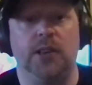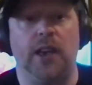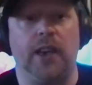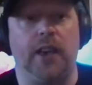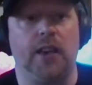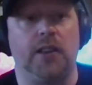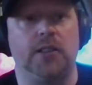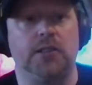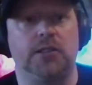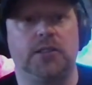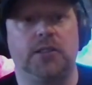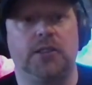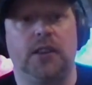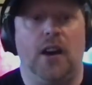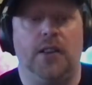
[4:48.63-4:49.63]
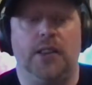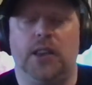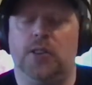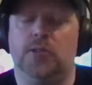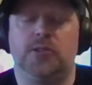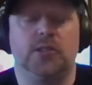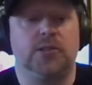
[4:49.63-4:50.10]
and
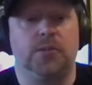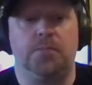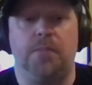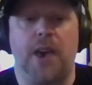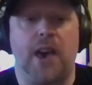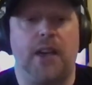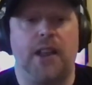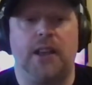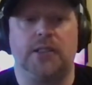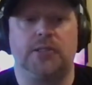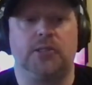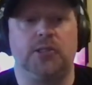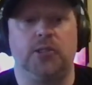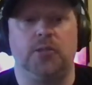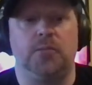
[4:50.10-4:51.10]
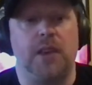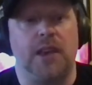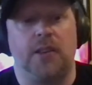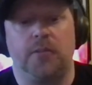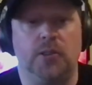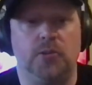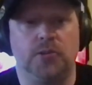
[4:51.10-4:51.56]
he was just a badass dude,
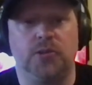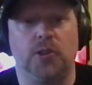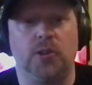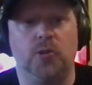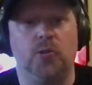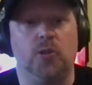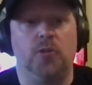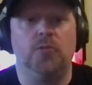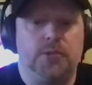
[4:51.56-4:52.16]
man. He was so cool.